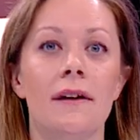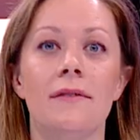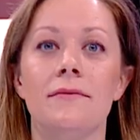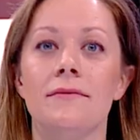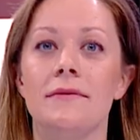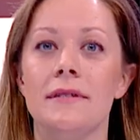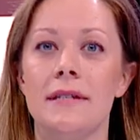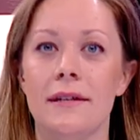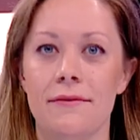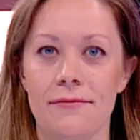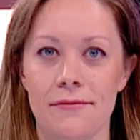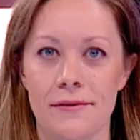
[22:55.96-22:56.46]
of
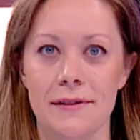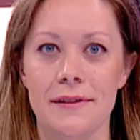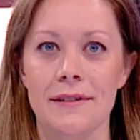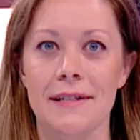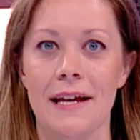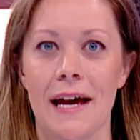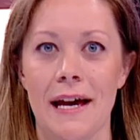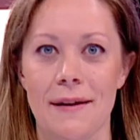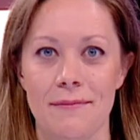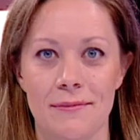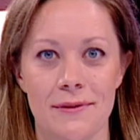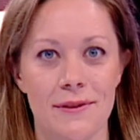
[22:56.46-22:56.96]
different
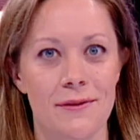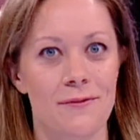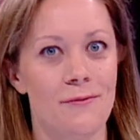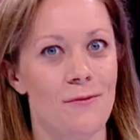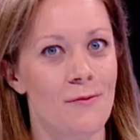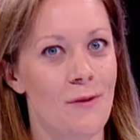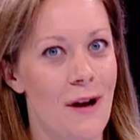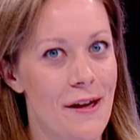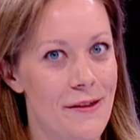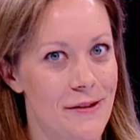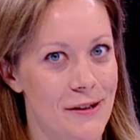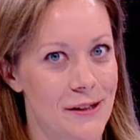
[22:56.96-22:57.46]
types of
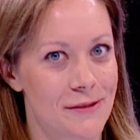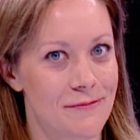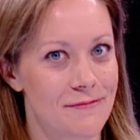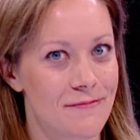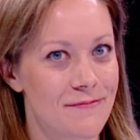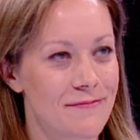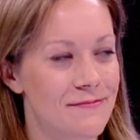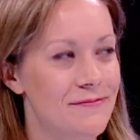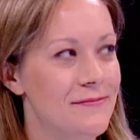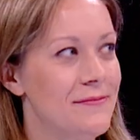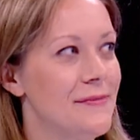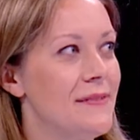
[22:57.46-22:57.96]
weather.
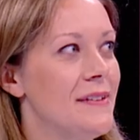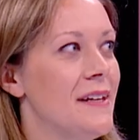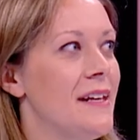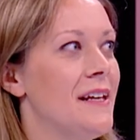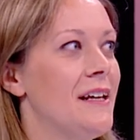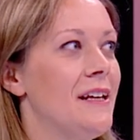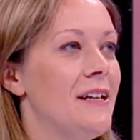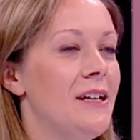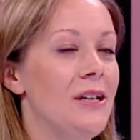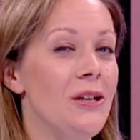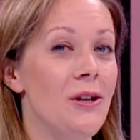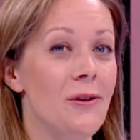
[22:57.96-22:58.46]
Mm -hmm.
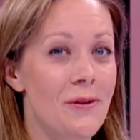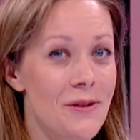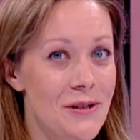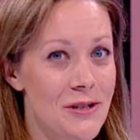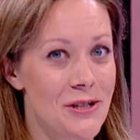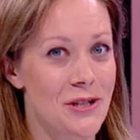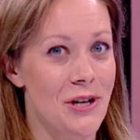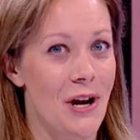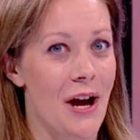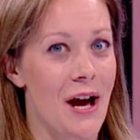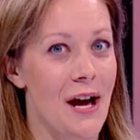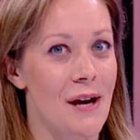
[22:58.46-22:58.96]
Your
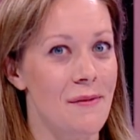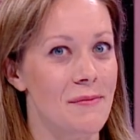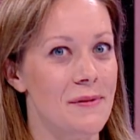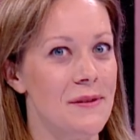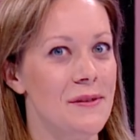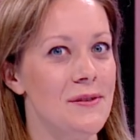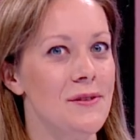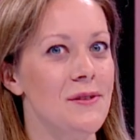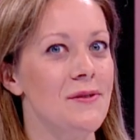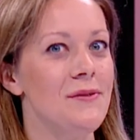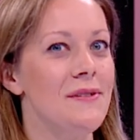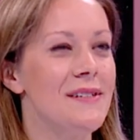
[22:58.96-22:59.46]
job is
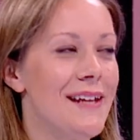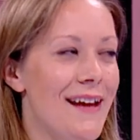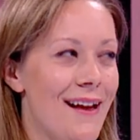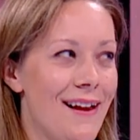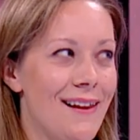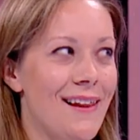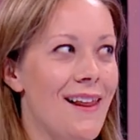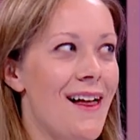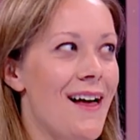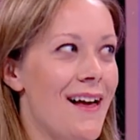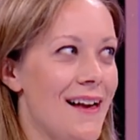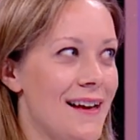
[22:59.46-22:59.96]
to
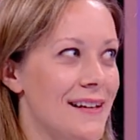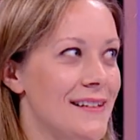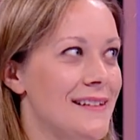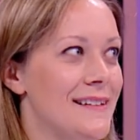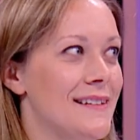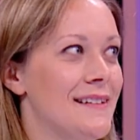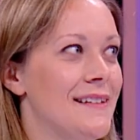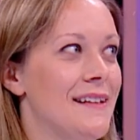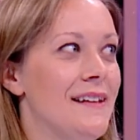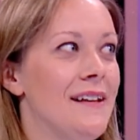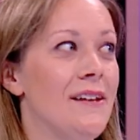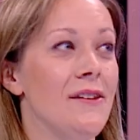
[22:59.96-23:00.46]
tell
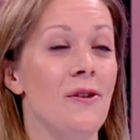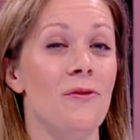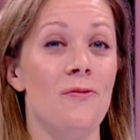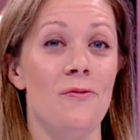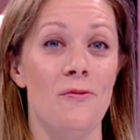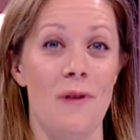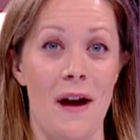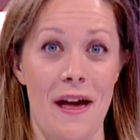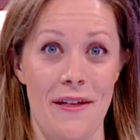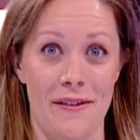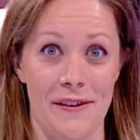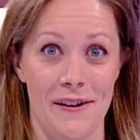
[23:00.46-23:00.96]
us the
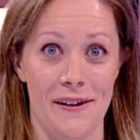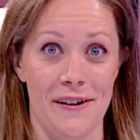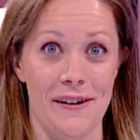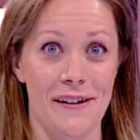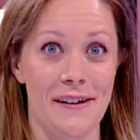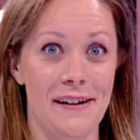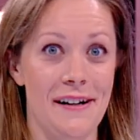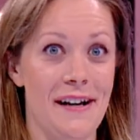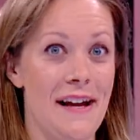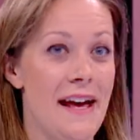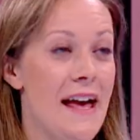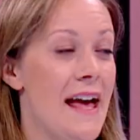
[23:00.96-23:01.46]
weather,
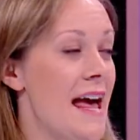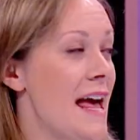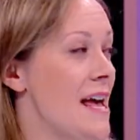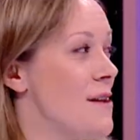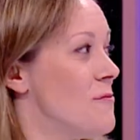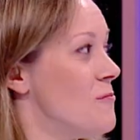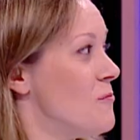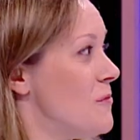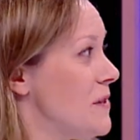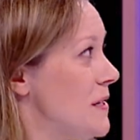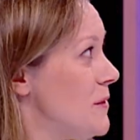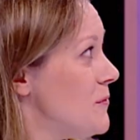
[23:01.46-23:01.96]
and
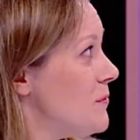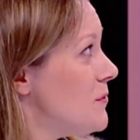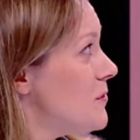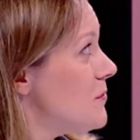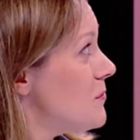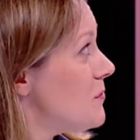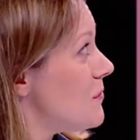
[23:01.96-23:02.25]
we will